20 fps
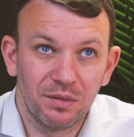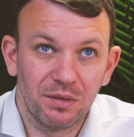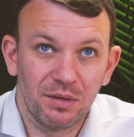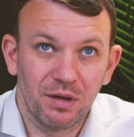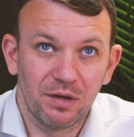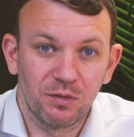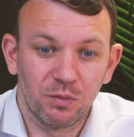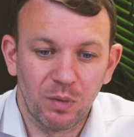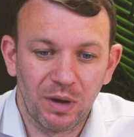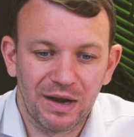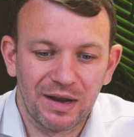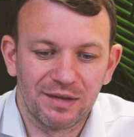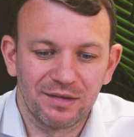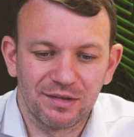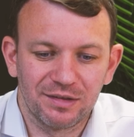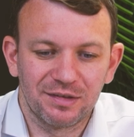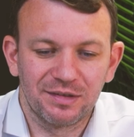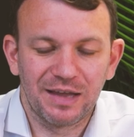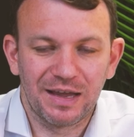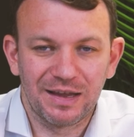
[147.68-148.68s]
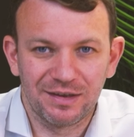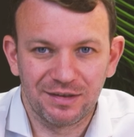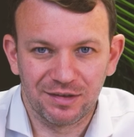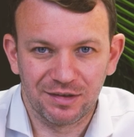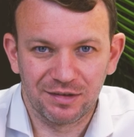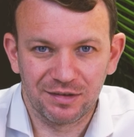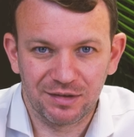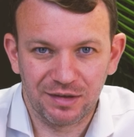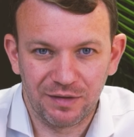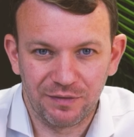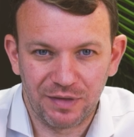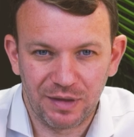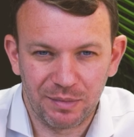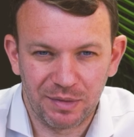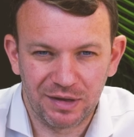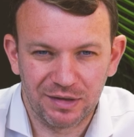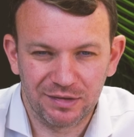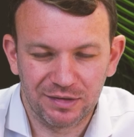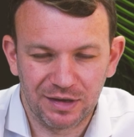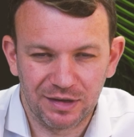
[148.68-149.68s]
a status, if that
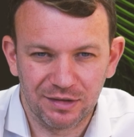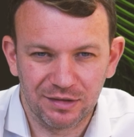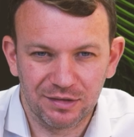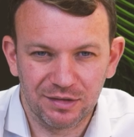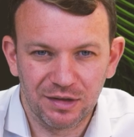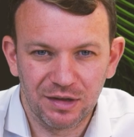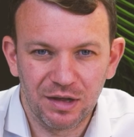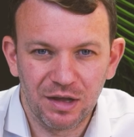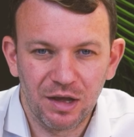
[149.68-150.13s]
makes sense.